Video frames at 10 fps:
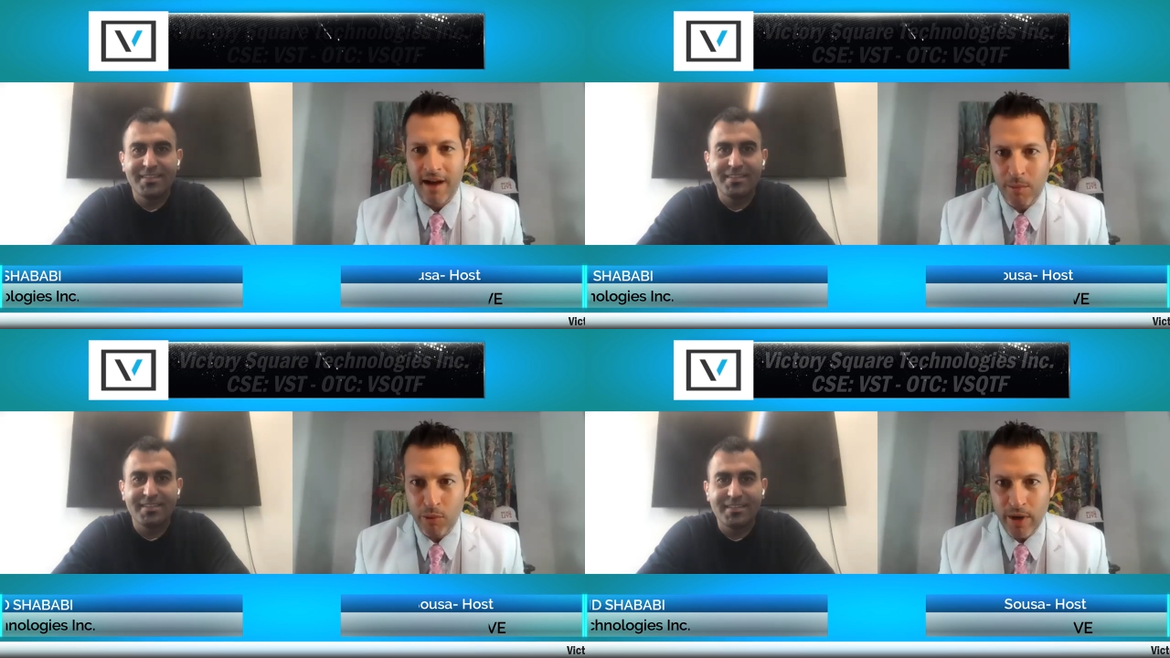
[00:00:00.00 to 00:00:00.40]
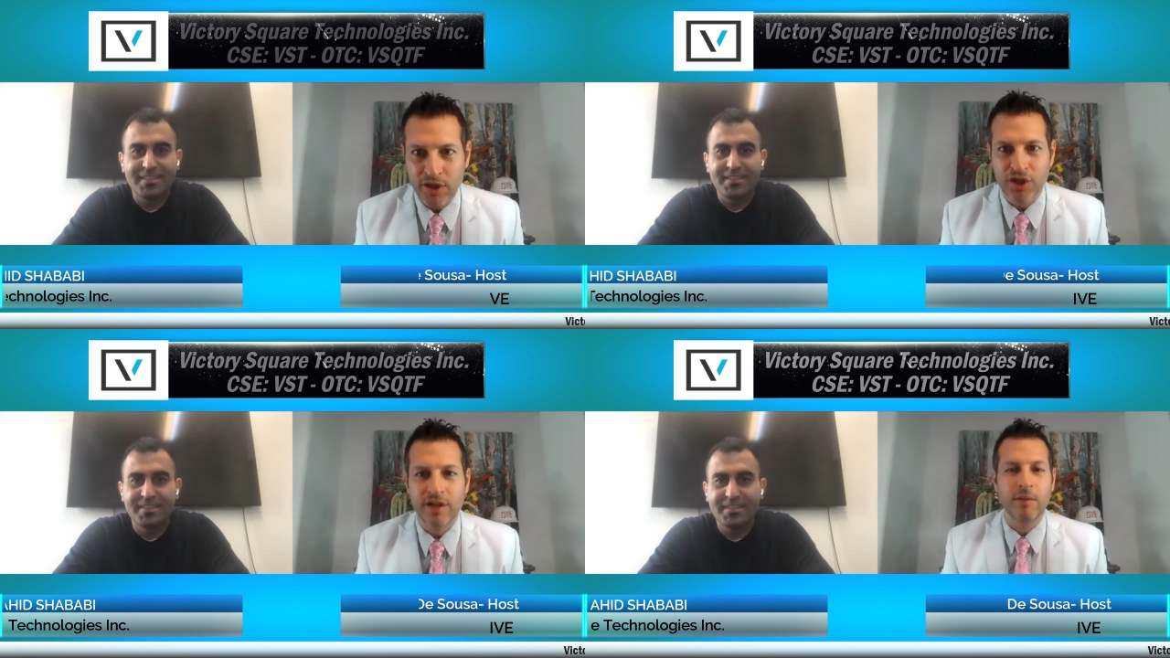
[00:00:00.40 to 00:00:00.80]
Speaker 1: I'm
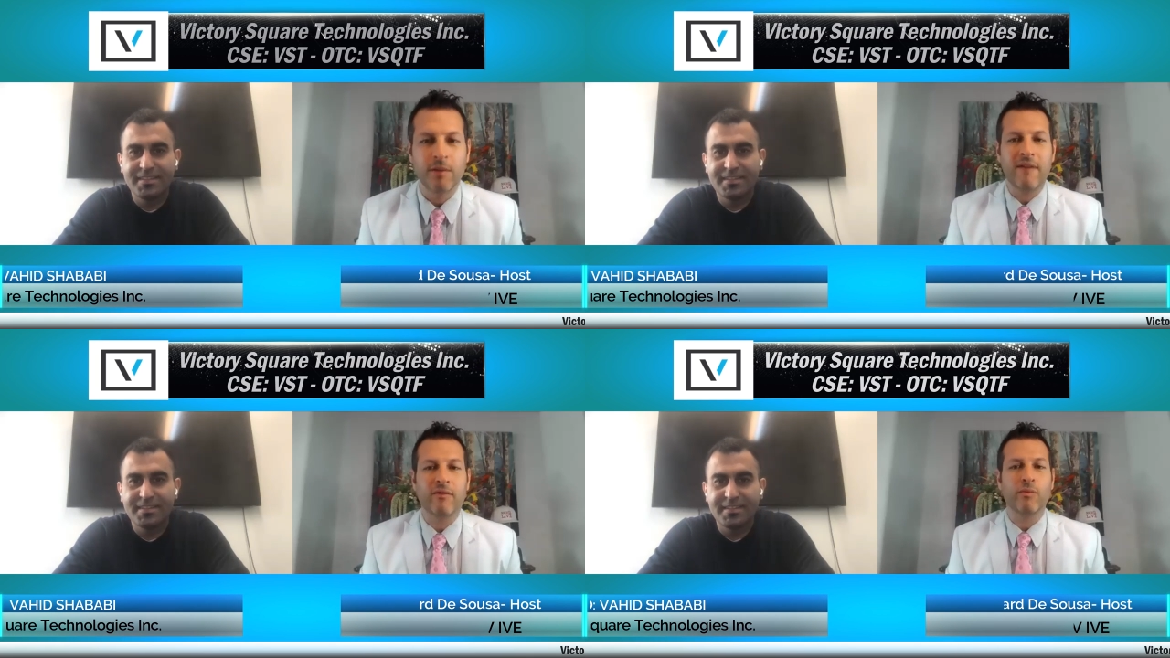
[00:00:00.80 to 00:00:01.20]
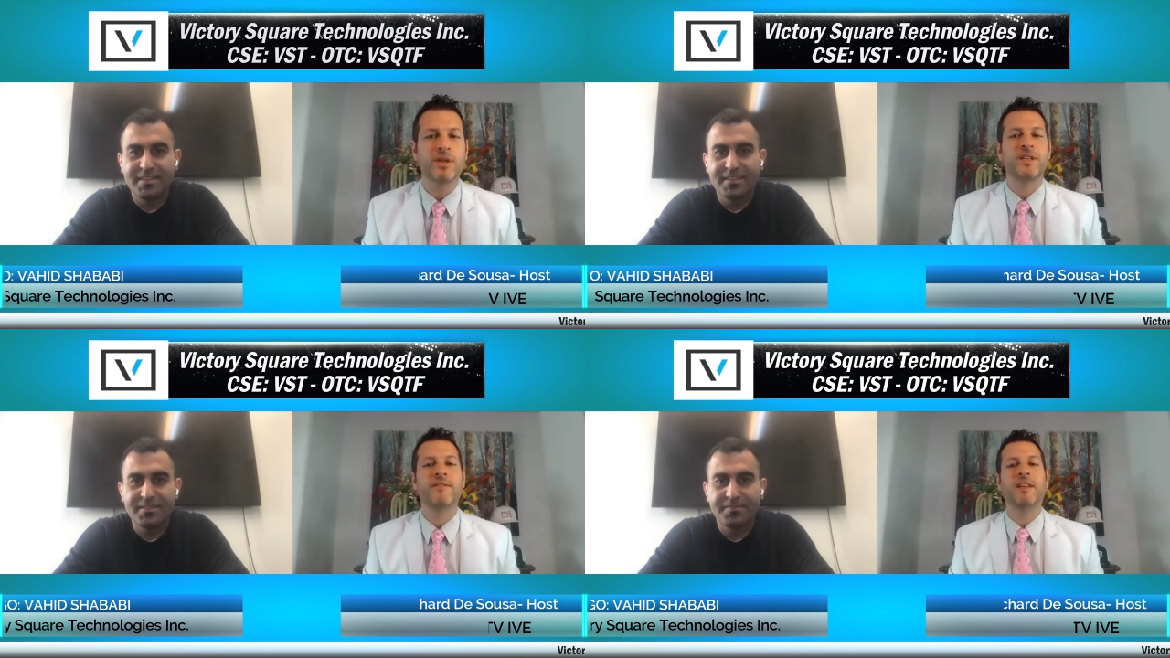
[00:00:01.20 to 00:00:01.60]
Rich, here on behalf of
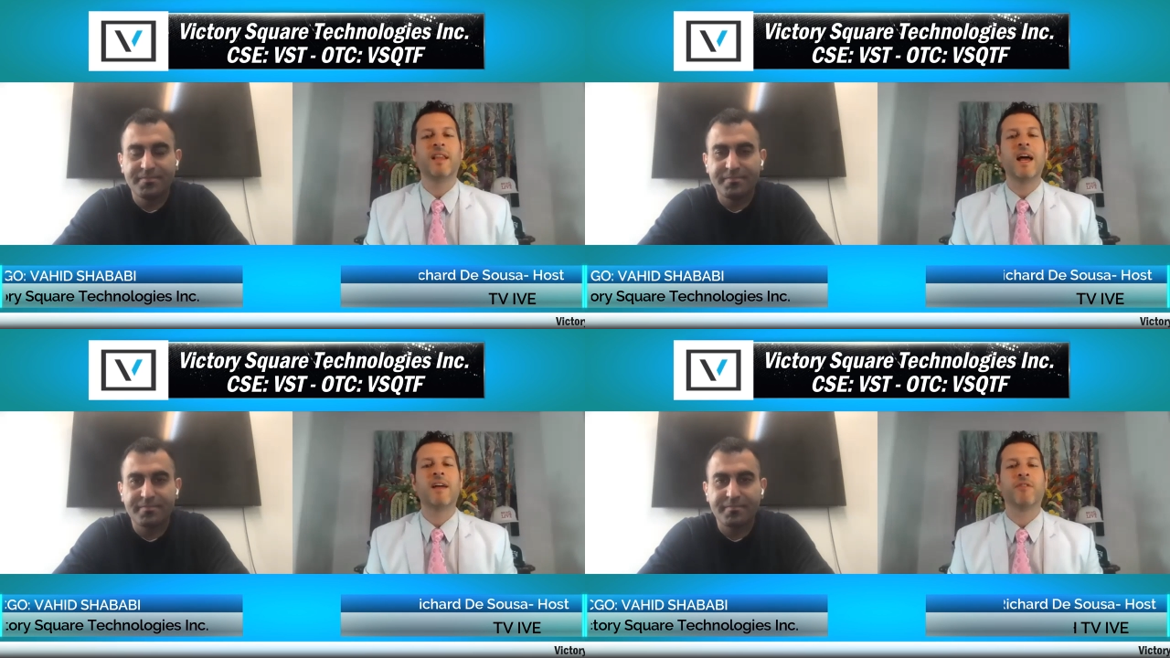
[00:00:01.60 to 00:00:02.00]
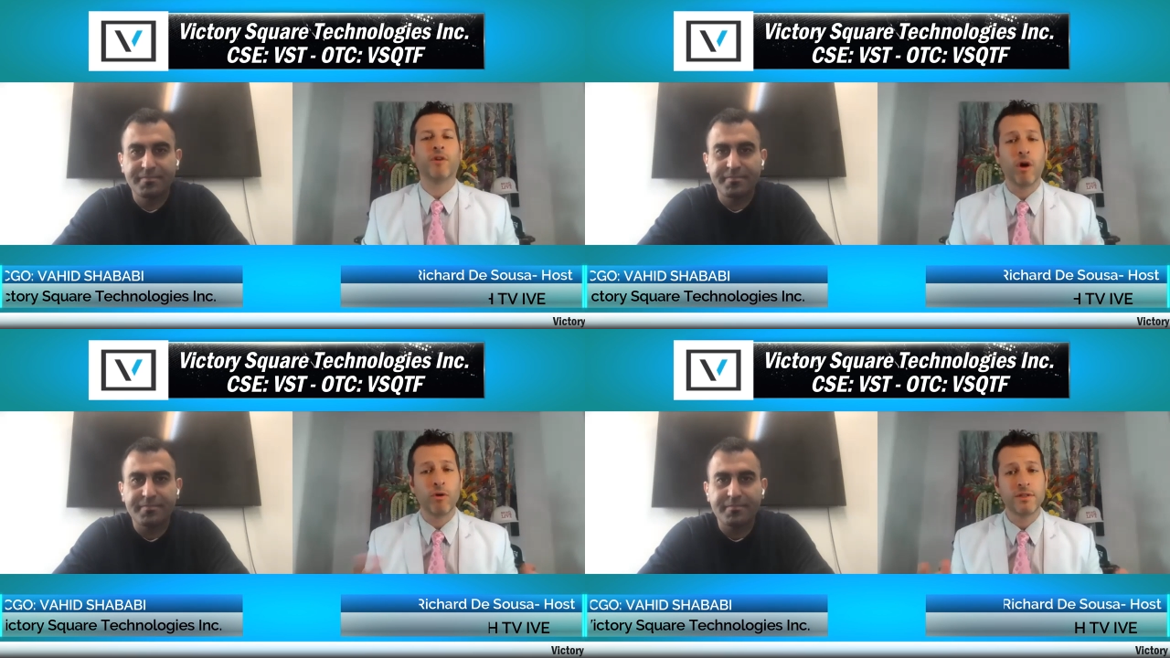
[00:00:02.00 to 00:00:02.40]
Rich TV Live, your
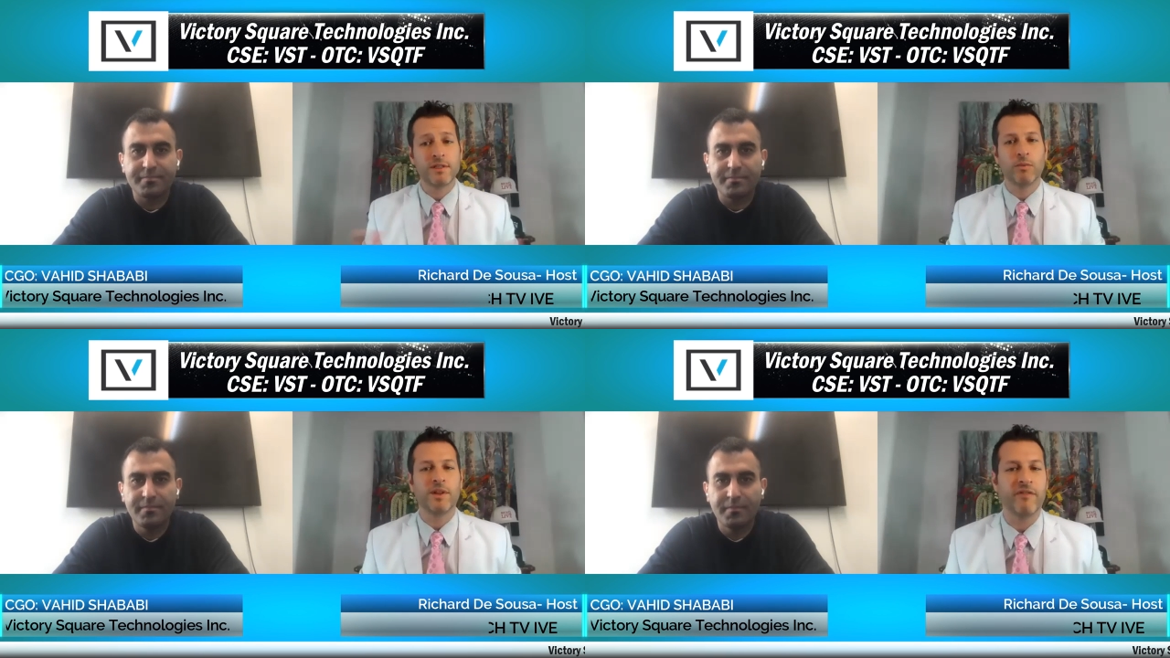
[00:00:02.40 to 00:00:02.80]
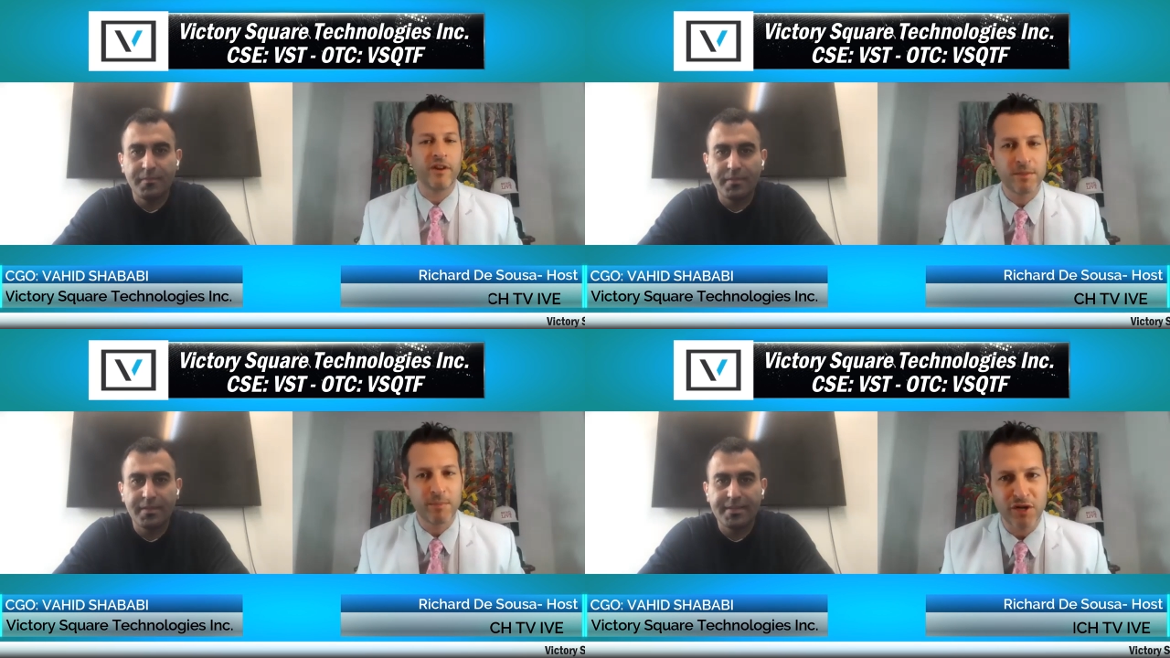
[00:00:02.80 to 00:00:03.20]
host, with our
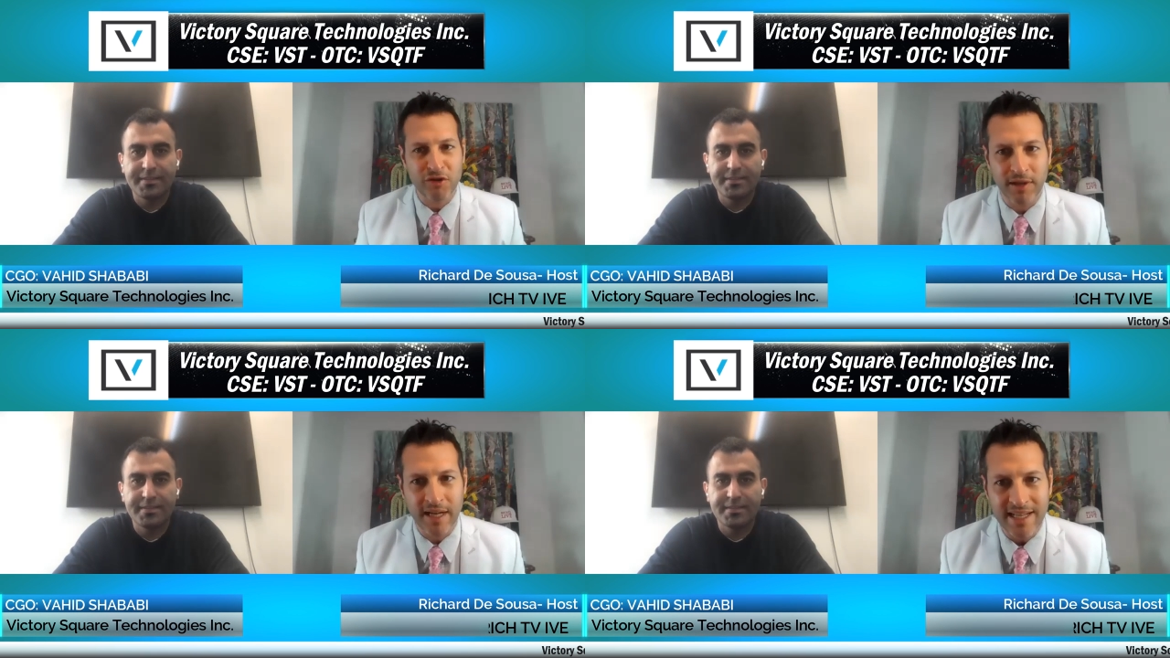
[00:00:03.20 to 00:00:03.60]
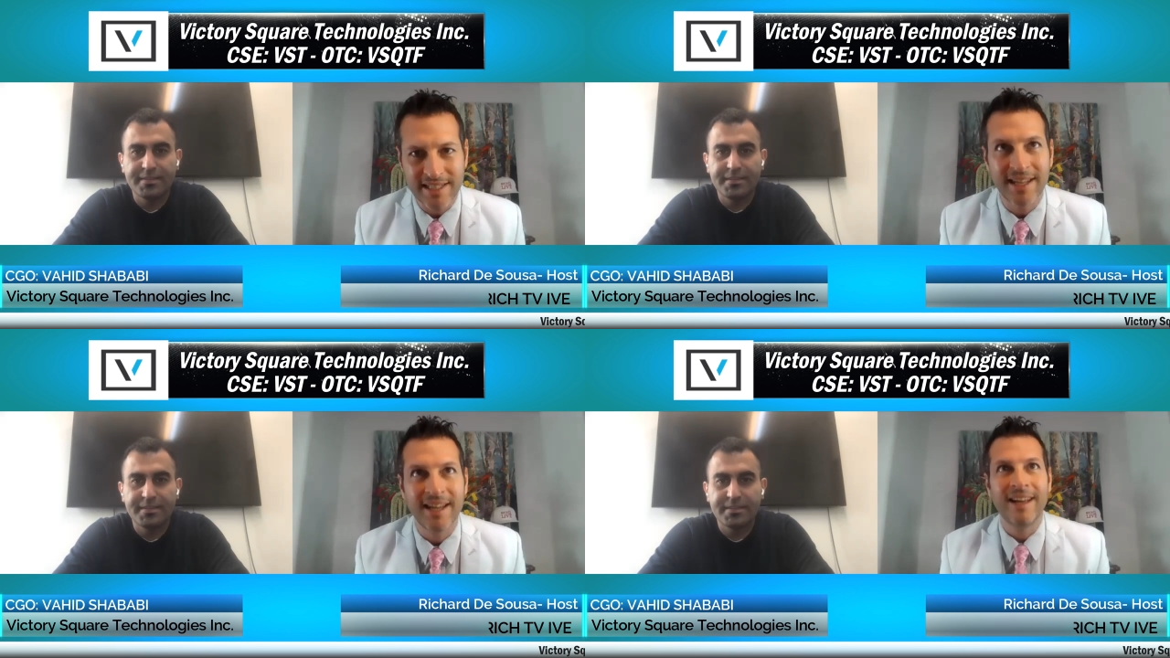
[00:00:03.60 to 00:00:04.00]
very special
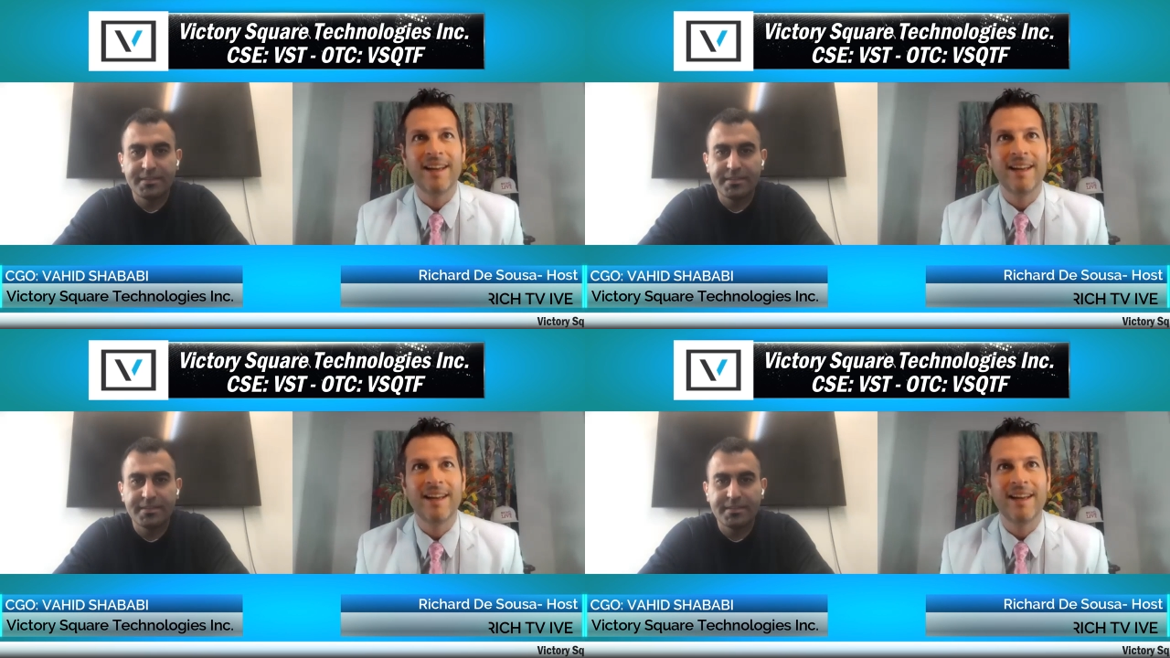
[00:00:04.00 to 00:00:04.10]
guest,